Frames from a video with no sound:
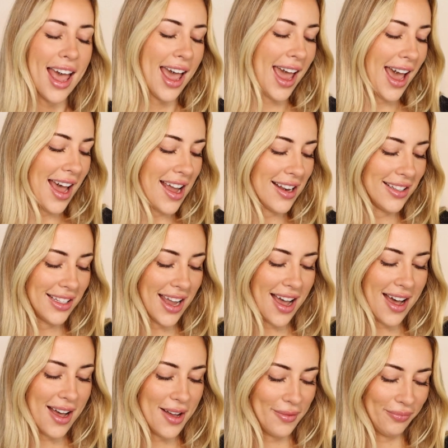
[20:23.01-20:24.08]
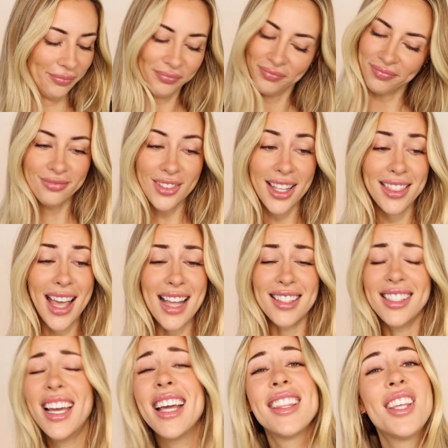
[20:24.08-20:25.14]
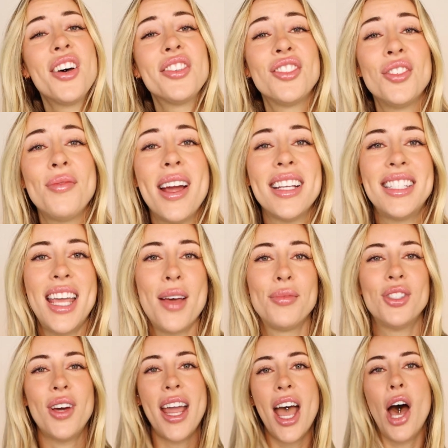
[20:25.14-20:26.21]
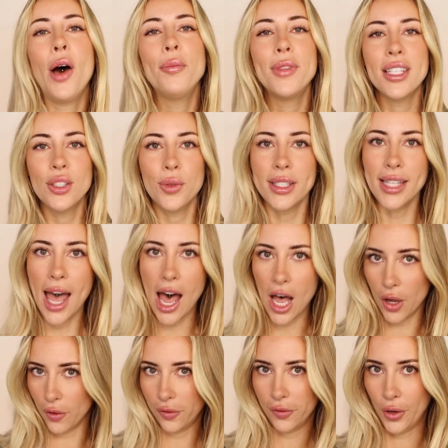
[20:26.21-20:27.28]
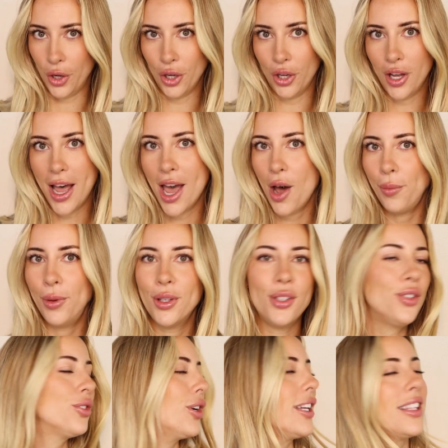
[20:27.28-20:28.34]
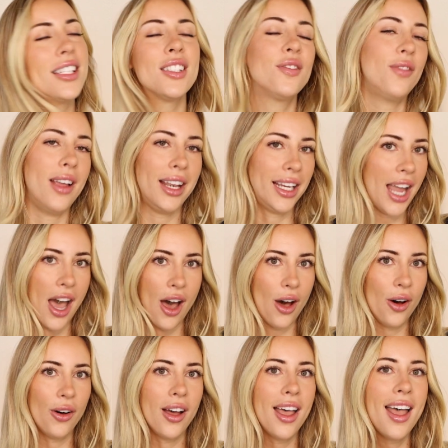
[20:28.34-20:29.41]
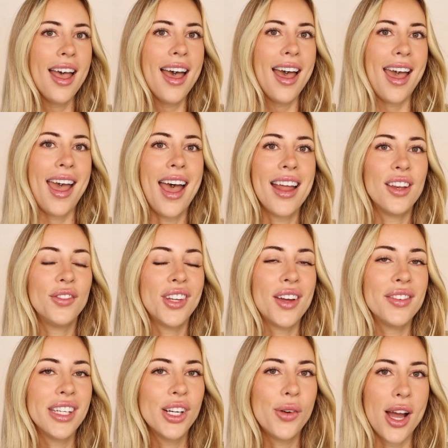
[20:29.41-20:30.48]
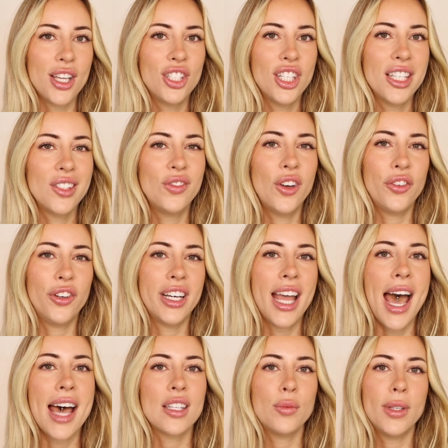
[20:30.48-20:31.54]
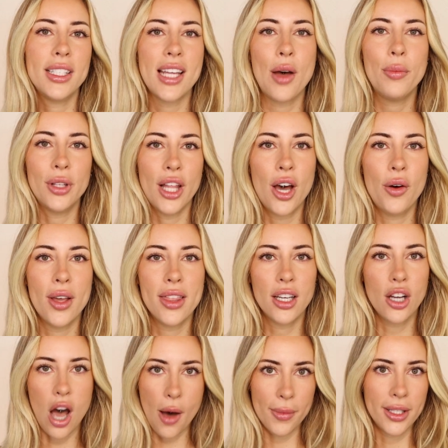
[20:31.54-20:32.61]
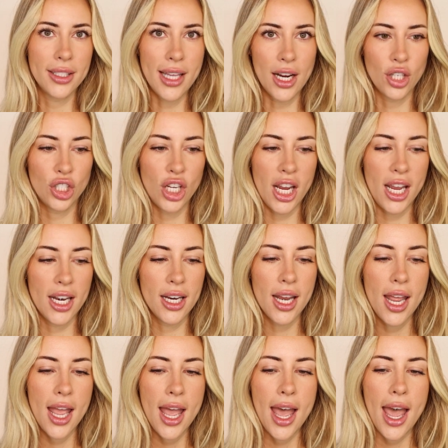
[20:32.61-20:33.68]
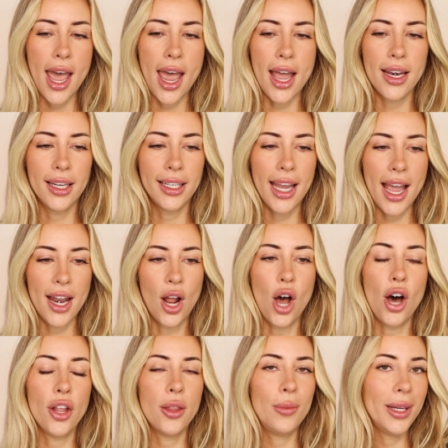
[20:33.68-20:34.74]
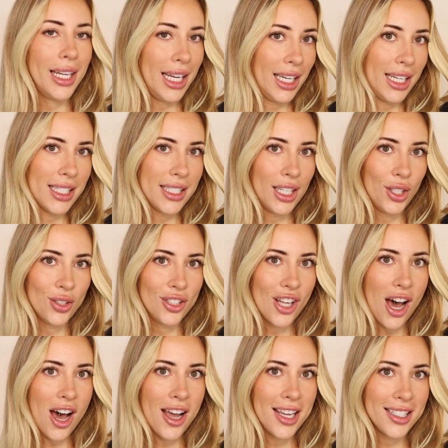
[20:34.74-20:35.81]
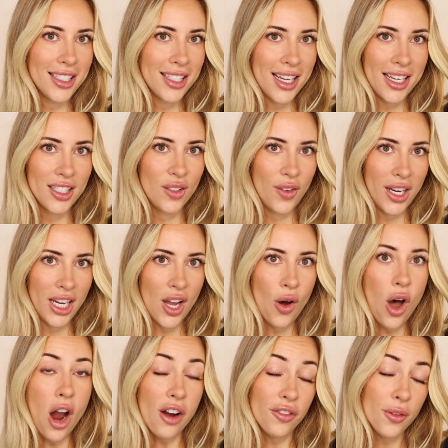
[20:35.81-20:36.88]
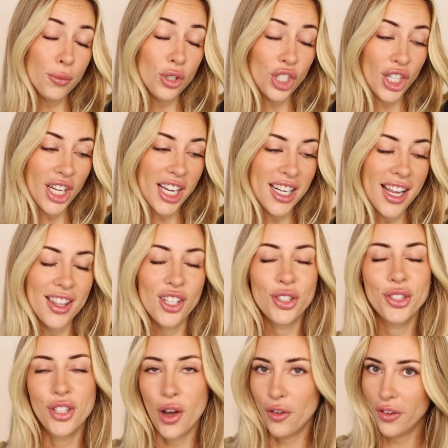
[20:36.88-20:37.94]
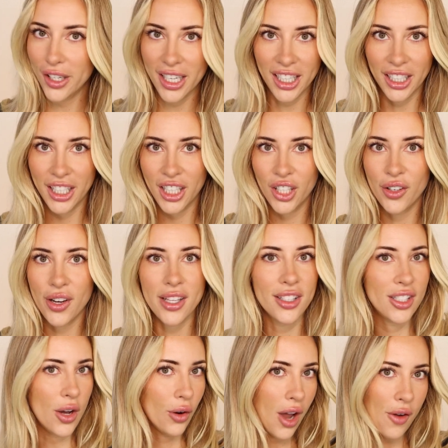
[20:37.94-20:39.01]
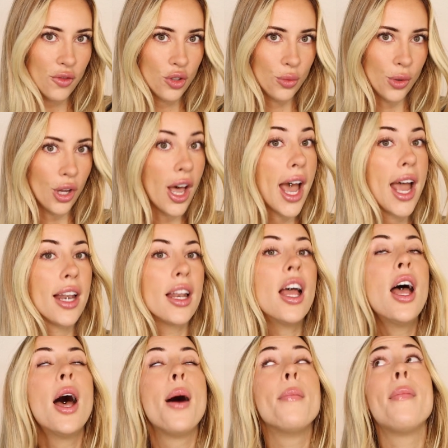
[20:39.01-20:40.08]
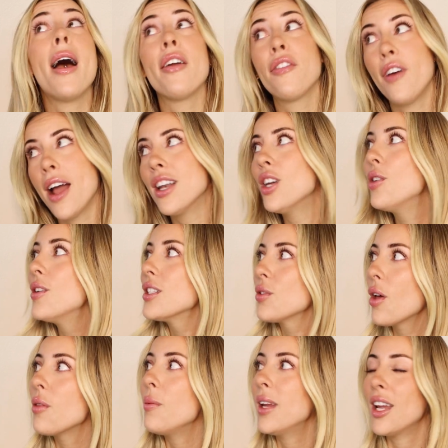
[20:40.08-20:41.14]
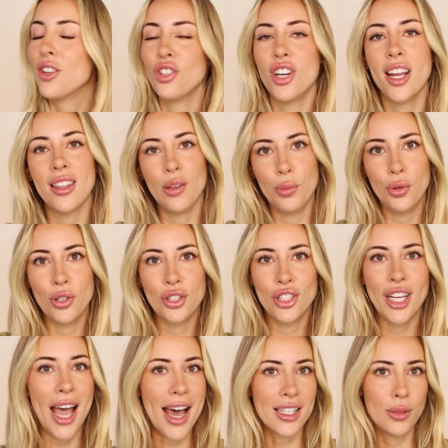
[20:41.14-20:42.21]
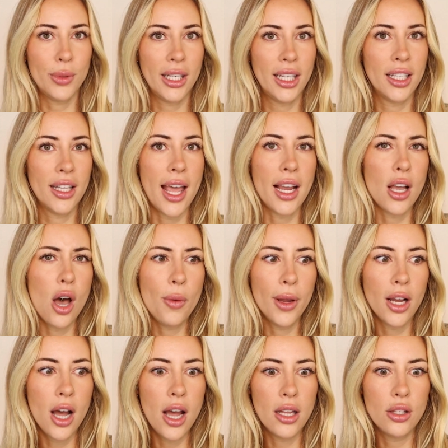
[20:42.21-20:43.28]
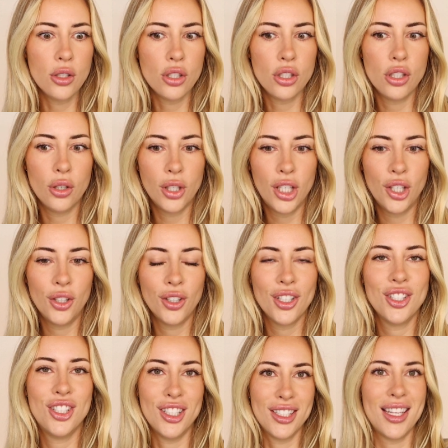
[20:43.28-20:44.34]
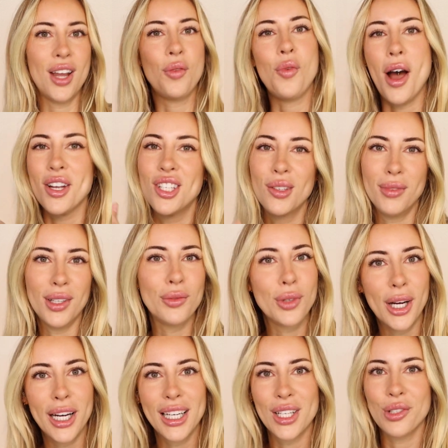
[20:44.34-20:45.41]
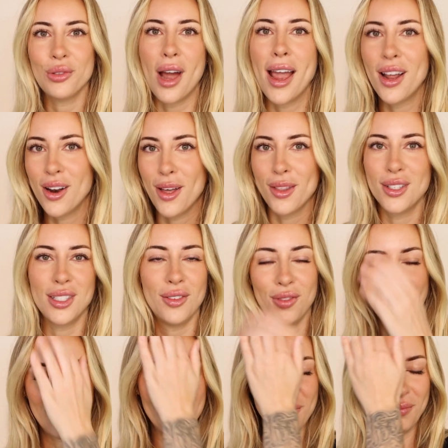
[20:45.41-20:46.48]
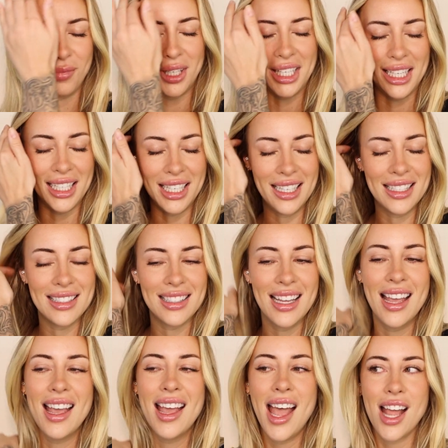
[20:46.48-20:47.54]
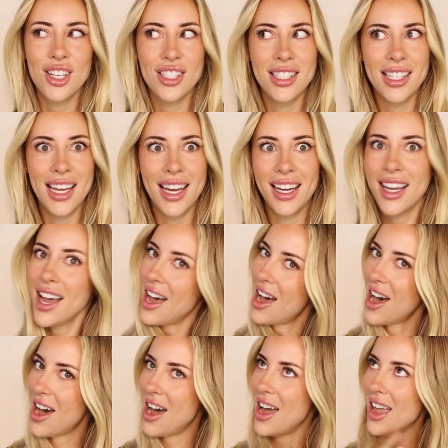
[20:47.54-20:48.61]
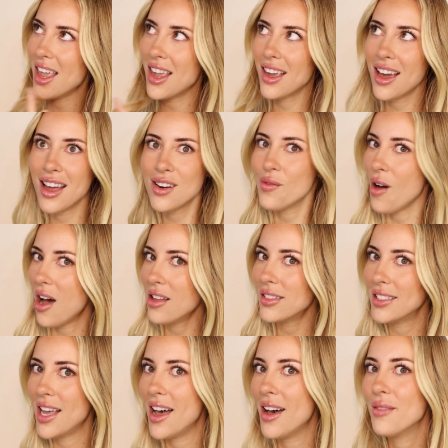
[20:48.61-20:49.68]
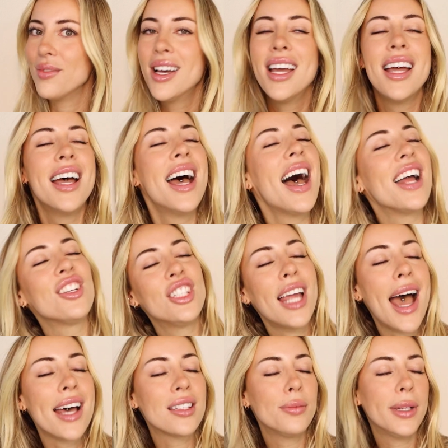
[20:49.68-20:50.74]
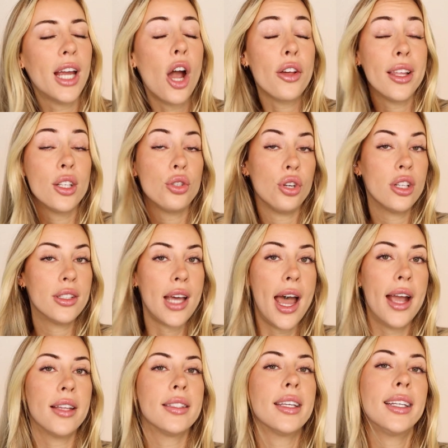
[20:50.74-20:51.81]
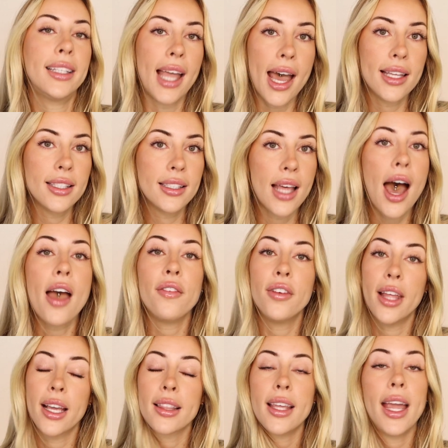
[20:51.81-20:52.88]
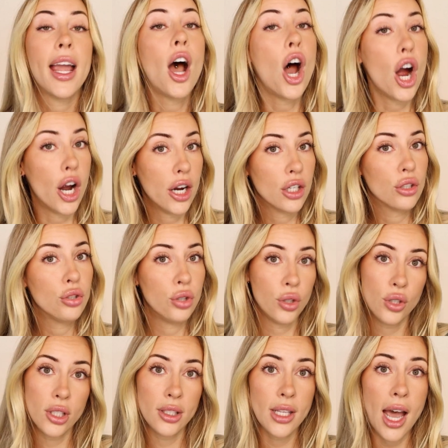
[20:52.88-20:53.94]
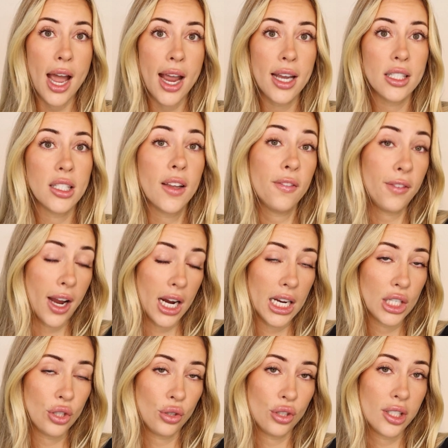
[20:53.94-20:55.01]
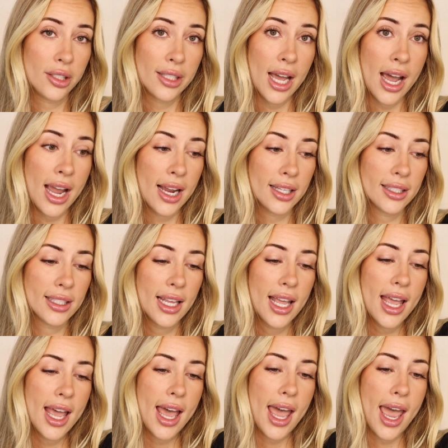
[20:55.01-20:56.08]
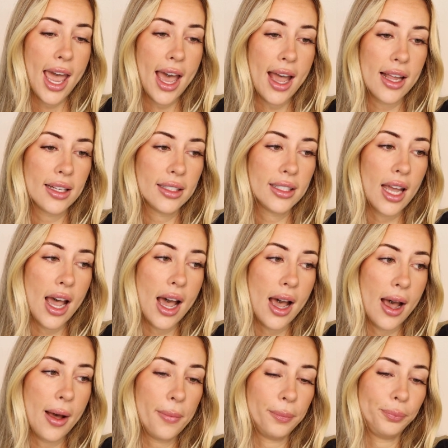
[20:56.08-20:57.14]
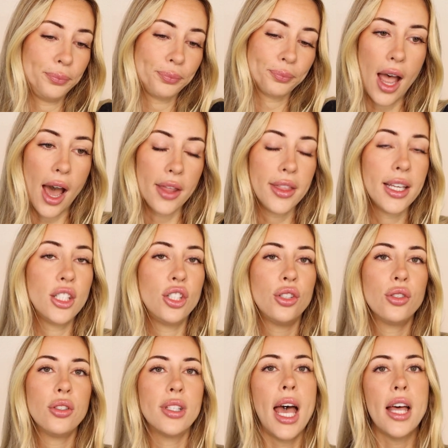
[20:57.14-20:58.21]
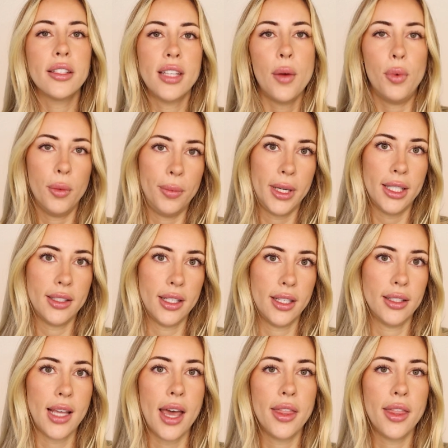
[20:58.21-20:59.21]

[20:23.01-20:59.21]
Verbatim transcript: And that's it. Those are my tips. So I hope this was helpful. I hope you enjoyed this video. And if you have any questions, feel free to ask me down below in the comment section. And again, all the bikinis that you saw in today's video are from Shein, and they're so freaking cute and so comfortable. And my friend who was with me yesterday at the pool, she asked me like, oh my god, those are so cute, because she's like watching me work and try on all the different bikinis. She's like, I kind of want some. And she asked me, are they true to size? Yes, I feel like they are true to size, very true to size. And they do sell separate pieces.